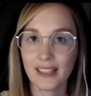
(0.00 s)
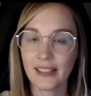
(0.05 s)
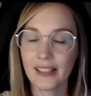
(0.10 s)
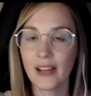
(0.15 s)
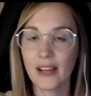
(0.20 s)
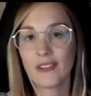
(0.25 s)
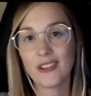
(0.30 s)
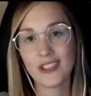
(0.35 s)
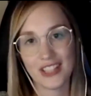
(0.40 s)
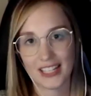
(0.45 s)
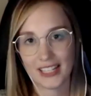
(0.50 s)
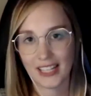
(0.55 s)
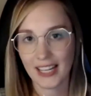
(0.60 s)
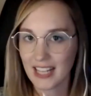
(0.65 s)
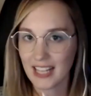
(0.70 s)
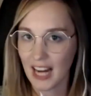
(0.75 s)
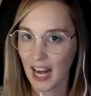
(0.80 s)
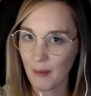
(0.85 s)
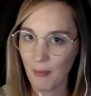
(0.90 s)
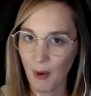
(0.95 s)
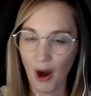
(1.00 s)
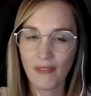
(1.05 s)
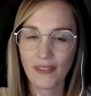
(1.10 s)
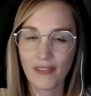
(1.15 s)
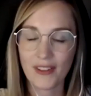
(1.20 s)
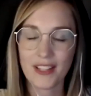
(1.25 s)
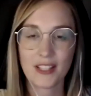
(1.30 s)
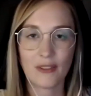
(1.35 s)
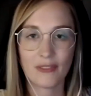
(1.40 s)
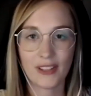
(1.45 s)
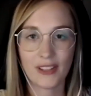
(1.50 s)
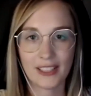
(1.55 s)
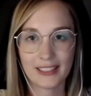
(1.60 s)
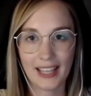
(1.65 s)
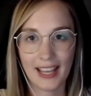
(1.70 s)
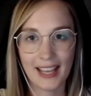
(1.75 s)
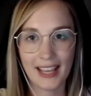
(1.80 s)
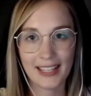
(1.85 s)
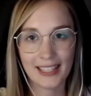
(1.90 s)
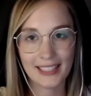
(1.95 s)
never taking time off and stuff like
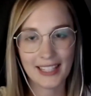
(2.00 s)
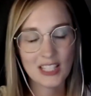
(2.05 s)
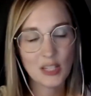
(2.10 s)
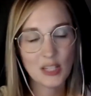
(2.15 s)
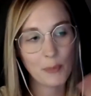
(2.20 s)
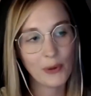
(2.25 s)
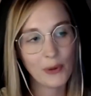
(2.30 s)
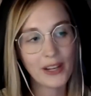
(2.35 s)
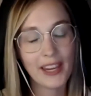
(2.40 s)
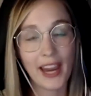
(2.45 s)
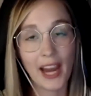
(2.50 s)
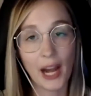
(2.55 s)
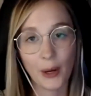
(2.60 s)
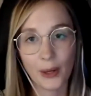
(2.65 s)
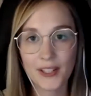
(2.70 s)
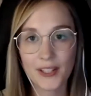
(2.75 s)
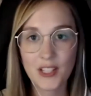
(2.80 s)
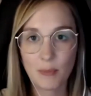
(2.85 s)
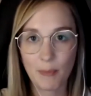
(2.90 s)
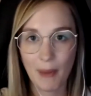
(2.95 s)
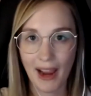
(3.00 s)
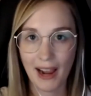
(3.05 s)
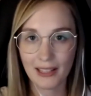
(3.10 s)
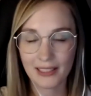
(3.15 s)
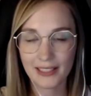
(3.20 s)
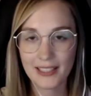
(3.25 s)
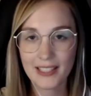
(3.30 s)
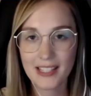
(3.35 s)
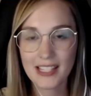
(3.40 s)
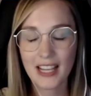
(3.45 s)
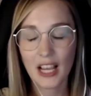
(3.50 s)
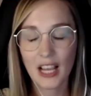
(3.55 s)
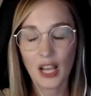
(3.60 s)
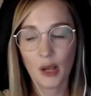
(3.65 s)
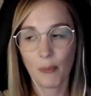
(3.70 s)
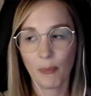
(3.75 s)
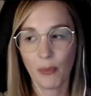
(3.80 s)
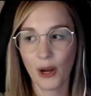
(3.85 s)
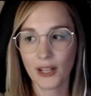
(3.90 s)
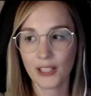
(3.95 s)
that, and it's a precarious balance,
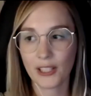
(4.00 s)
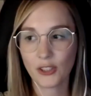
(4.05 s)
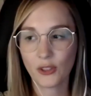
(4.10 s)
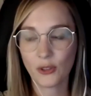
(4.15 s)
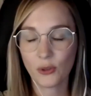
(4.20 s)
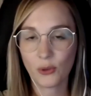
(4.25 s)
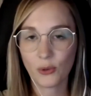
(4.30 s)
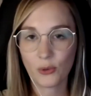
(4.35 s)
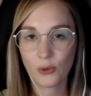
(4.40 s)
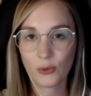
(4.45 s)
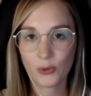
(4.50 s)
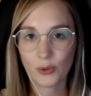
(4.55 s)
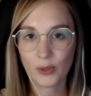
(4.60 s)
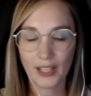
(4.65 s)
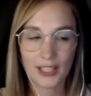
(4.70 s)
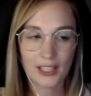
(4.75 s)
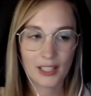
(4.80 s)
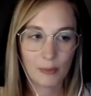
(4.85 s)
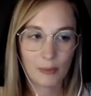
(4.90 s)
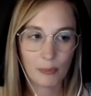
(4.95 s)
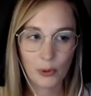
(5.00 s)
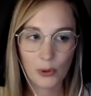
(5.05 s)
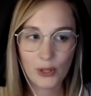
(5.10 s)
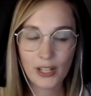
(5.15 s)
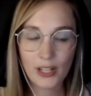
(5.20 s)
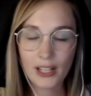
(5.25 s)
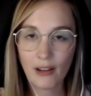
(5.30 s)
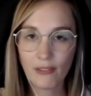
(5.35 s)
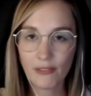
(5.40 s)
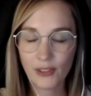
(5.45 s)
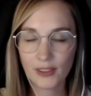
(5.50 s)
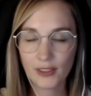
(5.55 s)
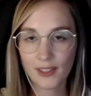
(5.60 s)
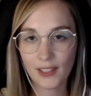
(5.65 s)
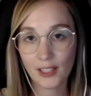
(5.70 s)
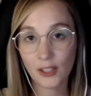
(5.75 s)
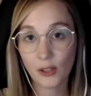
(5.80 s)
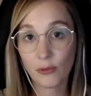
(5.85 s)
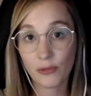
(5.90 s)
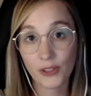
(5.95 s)
but you like put in
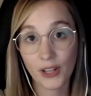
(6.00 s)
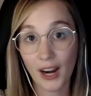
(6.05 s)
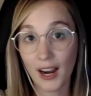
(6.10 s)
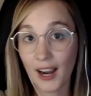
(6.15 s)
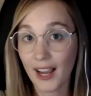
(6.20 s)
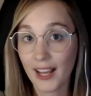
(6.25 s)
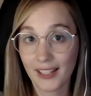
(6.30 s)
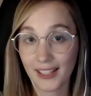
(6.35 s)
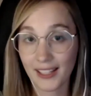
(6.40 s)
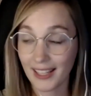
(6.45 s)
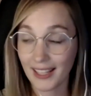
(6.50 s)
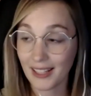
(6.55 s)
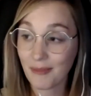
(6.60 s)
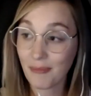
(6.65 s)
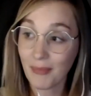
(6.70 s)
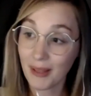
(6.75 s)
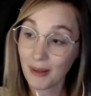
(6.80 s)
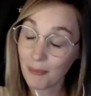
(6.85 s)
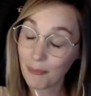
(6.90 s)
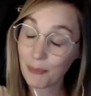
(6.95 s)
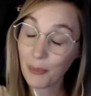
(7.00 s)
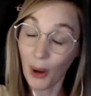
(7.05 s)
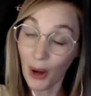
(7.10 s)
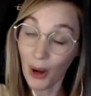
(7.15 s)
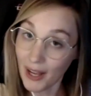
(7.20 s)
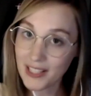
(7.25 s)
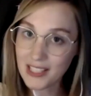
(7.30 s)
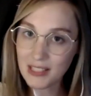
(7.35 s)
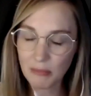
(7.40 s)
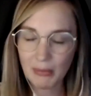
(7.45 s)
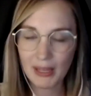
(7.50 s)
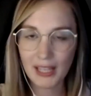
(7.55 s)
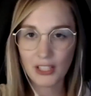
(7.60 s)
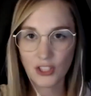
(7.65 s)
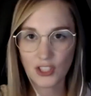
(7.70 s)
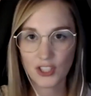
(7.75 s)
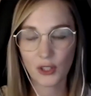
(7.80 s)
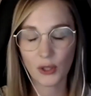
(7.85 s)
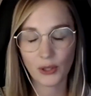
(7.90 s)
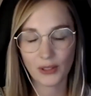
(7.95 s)
everything you've got, but make
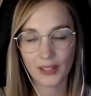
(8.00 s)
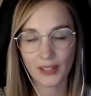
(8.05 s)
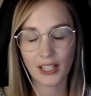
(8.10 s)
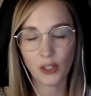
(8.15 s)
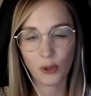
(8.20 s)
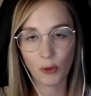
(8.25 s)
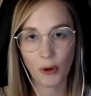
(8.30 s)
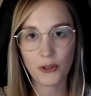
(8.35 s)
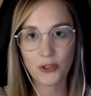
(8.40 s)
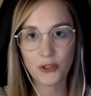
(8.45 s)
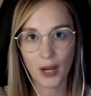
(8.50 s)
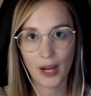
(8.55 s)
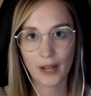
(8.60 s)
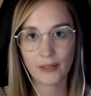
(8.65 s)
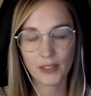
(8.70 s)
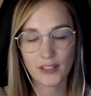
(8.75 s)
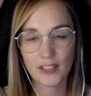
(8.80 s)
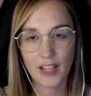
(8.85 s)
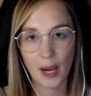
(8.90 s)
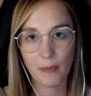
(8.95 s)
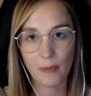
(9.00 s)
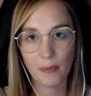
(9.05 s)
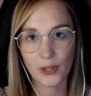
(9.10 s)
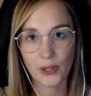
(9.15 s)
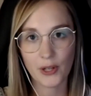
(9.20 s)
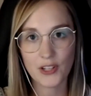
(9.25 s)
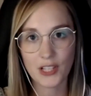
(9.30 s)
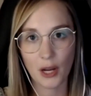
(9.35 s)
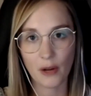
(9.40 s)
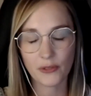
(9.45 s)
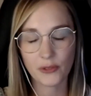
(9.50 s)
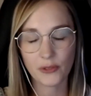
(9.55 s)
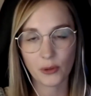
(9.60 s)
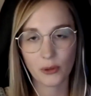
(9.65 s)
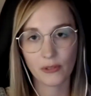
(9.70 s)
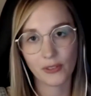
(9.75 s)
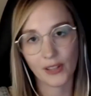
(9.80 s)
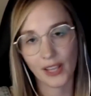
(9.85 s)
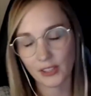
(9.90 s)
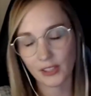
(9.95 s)
sure that you also have the time for yourself to
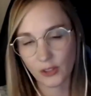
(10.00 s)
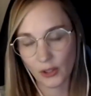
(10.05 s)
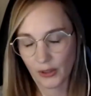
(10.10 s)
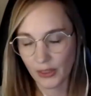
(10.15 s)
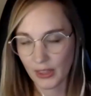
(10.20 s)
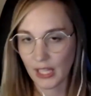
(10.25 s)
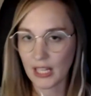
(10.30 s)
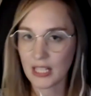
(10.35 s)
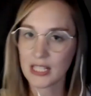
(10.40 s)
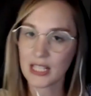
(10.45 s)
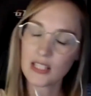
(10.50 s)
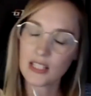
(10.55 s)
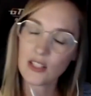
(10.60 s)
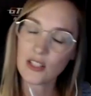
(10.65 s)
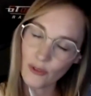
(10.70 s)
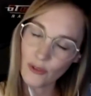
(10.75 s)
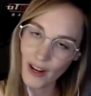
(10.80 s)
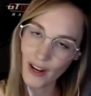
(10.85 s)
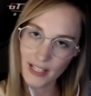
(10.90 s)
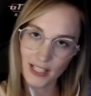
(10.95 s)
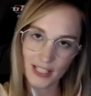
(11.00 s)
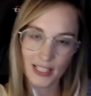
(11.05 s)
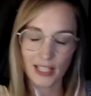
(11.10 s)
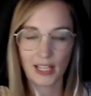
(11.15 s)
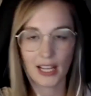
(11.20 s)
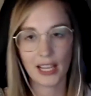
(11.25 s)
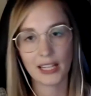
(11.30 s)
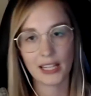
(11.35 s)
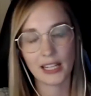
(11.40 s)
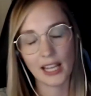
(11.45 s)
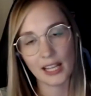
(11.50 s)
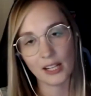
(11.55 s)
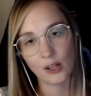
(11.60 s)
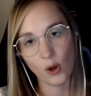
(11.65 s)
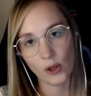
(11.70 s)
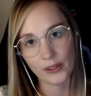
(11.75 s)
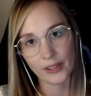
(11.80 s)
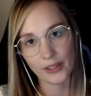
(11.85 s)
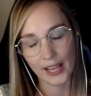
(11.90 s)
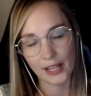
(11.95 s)
reflect on things and to rest and
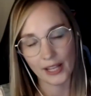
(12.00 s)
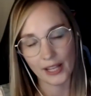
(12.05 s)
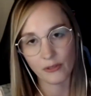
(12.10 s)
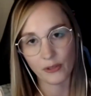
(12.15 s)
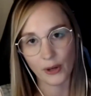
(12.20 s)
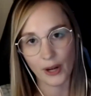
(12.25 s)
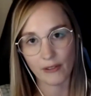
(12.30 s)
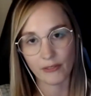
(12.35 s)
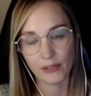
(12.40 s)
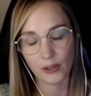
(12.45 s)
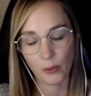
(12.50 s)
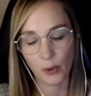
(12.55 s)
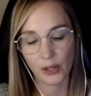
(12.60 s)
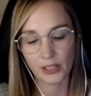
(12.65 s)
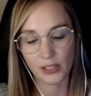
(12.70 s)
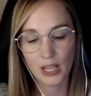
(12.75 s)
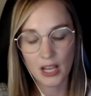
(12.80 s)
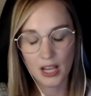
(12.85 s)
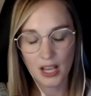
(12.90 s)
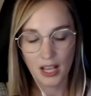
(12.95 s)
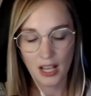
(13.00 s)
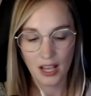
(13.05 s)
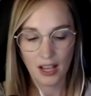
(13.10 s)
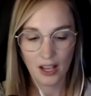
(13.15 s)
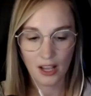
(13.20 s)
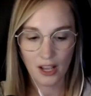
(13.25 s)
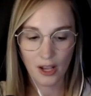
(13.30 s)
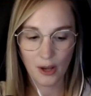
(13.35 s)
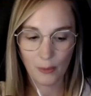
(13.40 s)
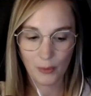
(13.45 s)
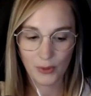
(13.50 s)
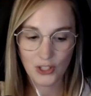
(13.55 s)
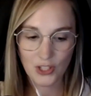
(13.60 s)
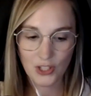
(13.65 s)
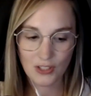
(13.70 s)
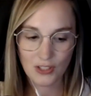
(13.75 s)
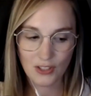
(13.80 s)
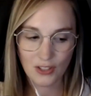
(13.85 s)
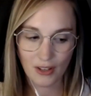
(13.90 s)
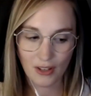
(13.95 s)
all that for everyone, which
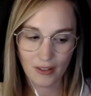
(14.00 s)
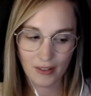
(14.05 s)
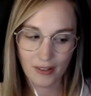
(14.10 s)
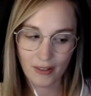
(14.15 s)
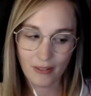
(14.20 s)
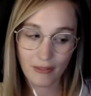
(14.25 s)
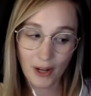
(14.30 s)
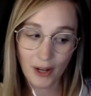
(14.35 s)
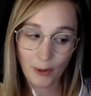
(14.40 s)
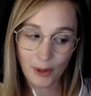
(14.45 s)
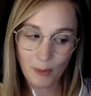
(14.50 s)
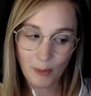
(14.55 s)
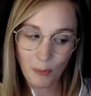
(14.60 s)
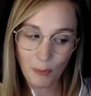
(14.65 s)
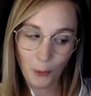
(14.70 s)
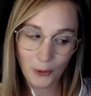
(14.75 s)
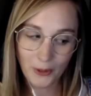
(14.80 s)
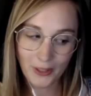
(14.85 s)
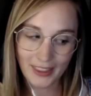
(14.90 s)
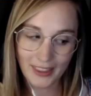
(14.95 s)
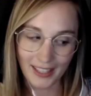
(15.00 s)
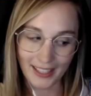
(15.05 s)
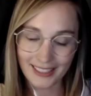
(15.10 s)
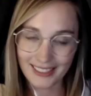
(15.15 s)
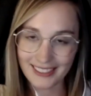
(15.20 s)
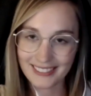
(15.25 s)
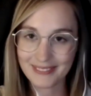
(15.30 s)
is a very important thing.